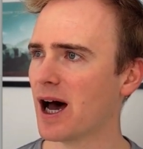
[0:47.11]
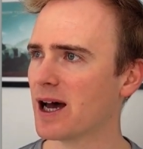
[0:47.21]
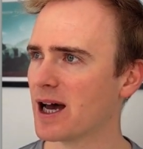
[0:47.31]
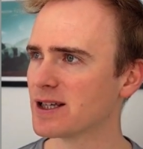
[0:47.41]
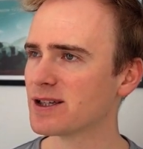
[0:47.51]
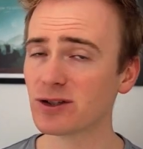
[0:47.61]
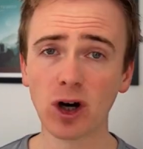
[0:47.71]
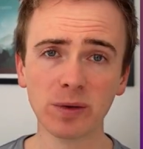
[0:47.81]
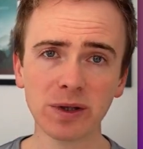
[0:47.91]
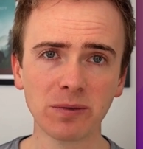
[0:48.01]
As is
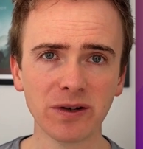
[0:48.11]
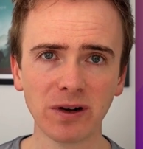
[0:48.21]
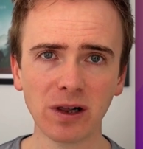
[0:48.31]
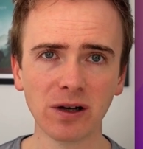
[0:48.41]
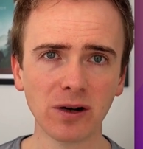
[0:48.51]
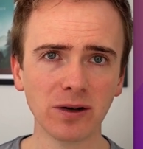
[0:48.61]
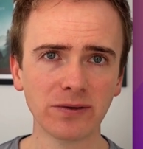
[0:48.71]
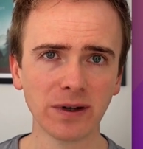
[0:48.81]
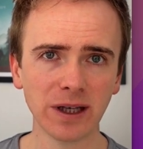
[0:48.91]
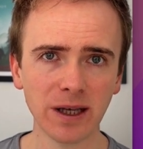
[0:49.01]
common with a lot
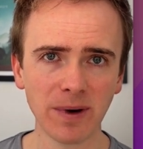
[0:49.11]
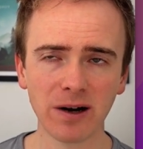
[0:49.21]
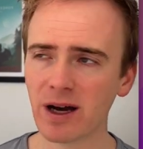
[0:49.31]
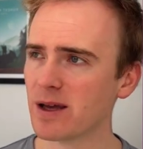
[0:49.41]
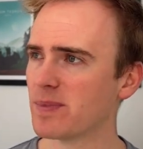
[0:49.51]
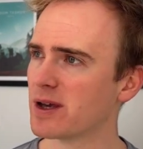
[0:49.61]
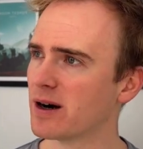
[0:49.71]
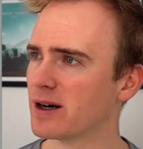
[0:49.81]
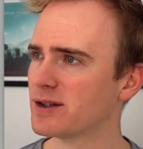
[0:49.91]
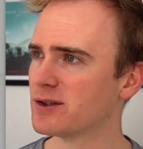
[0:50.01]
of email A P
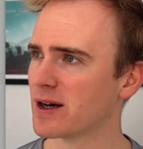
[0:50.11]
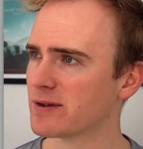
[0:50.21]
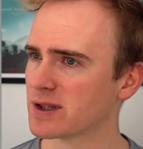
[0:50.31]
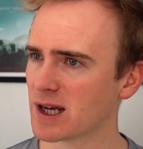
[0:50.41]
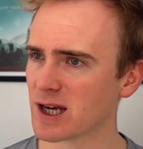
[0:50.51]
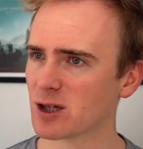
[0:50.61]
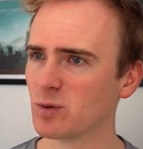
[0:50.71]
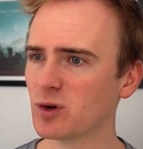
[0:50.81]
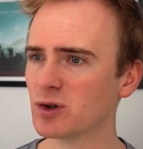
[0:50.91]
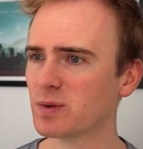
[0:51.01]
Is, you have a
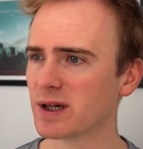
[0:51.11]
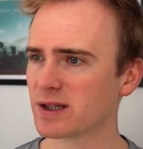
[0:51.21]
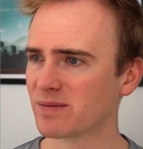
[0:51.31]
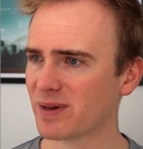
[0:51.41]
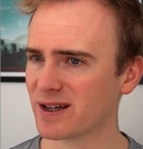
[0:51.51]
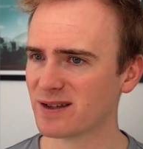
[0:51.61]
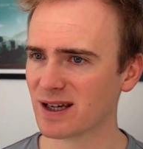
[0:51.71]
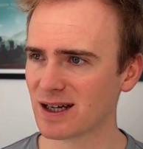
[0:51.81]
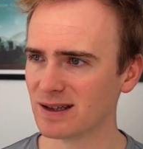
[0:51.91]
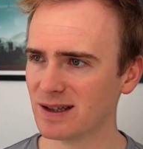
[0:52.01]
dashboard, you get some basic
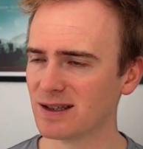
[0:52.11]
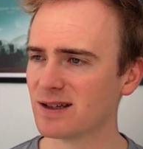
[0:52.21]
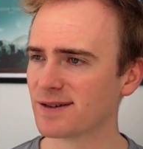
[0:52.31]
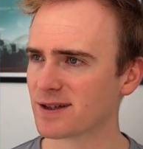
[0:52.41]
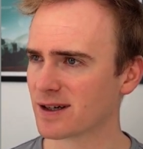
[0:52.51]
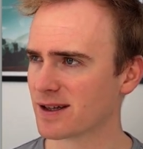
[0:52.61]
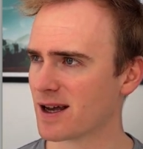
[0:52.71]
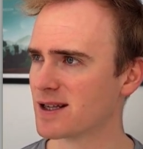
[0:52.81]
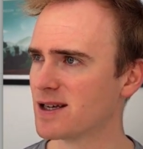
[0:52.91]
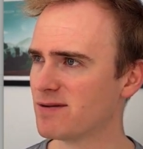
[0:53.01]
analytics like an
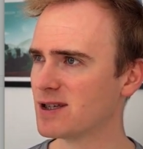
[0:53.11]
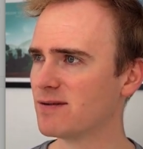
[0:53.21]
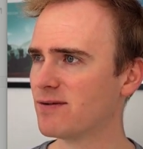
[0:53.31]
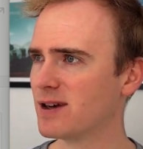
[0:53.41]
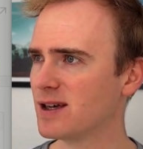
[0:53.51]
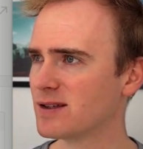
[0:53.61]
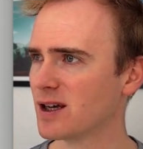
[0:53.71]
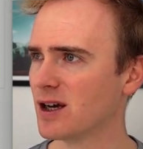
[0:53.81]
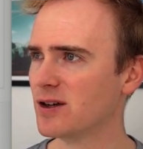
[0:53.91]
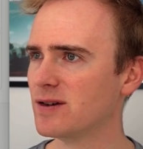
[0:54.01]
activity feed,
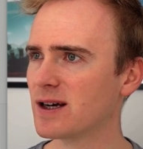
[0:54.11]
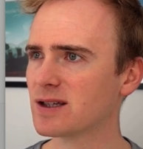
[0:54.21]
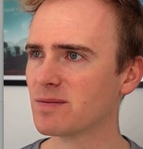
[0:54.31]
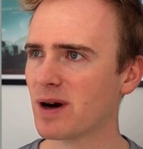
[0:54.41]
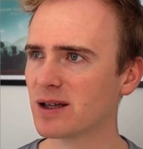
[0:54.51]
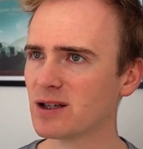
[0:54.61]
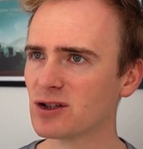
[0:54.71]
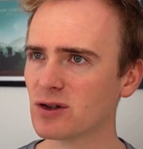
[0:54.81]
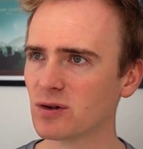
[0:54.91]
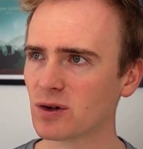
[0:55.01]
you get to
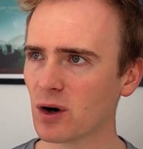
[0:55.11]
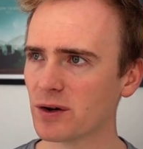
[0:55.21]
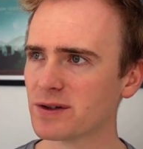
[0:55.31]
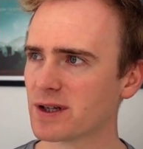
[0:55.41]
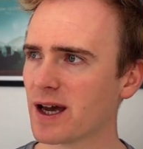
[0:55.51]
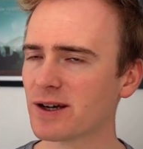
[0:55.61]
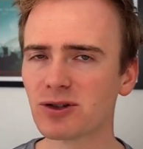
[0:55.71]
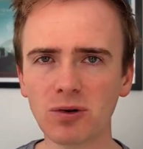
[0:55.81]
manage your contacts.